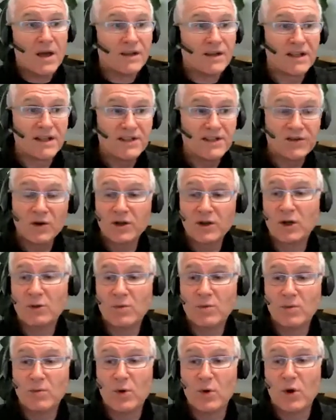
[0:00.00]
So let's talk a little
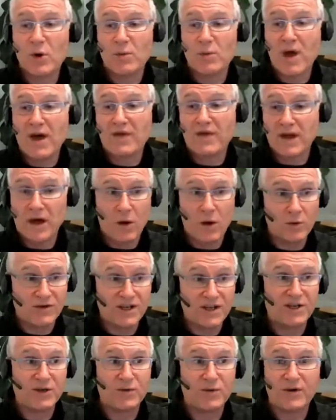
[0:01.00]
bit more about the whole
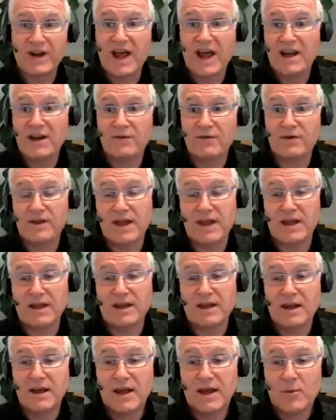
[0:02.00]
digital native
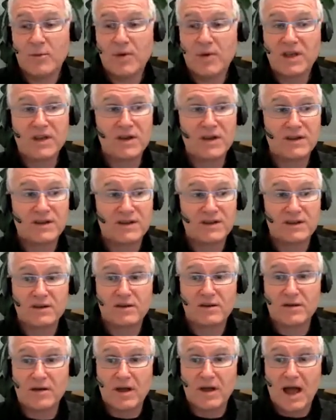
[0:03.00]
thing, because,
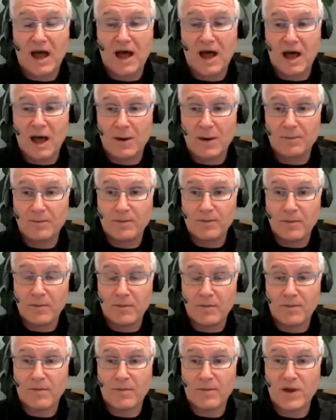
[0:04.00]

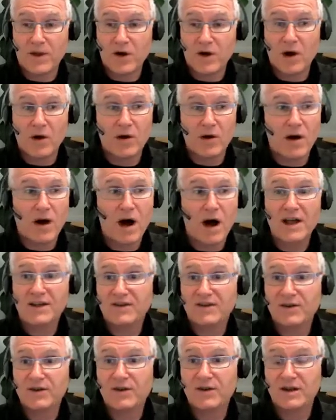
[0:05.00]
I
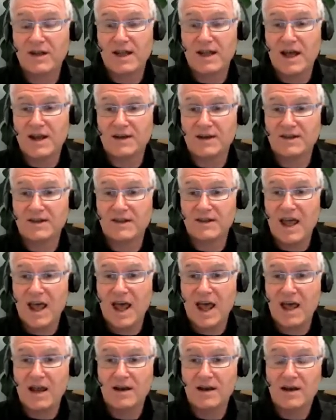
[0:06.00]
certainly
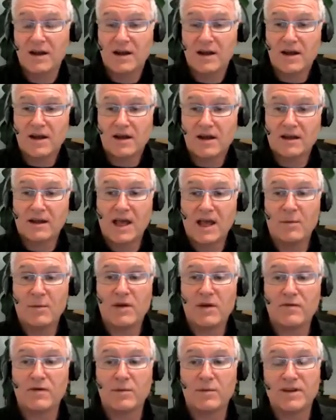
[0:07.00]
understand
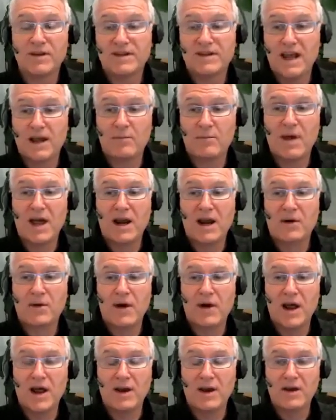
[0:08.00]
coming from a tech
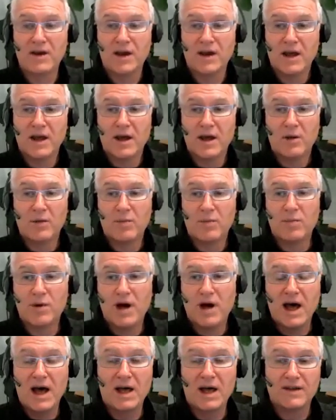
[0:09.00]
background,
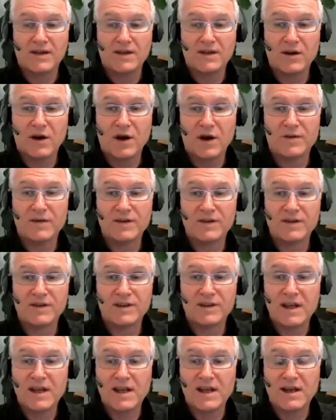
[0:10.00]
but
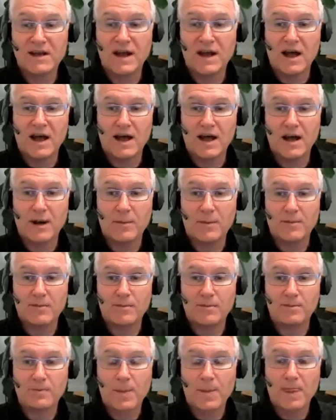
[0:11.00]
obviously,
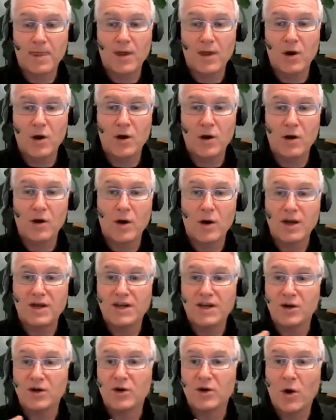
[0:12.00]
I
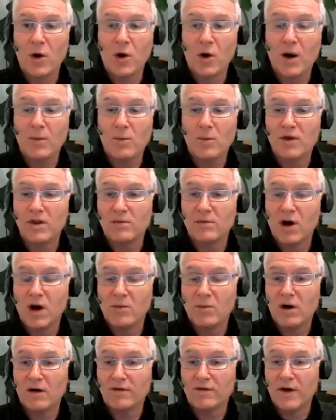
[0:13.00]
didn't grow up with a
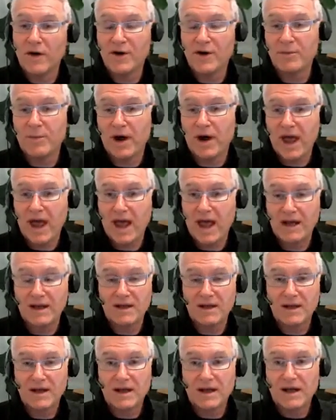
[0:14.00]
mobile phone in my
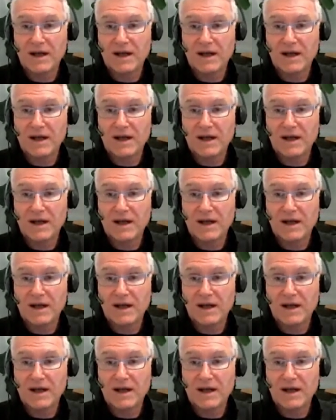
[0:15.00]
hand.